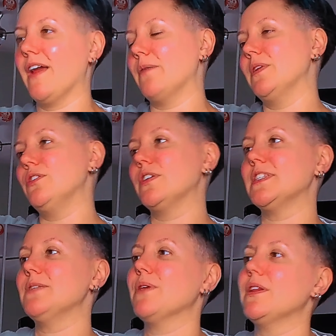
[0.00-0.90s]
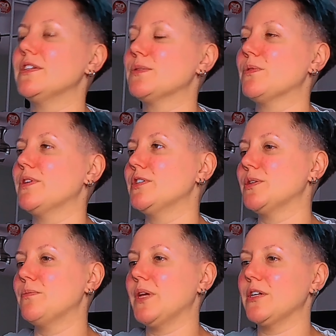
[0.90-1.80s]
I mean, you can see by the
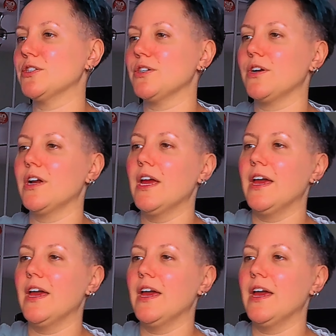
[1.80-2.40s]
inspiration picture,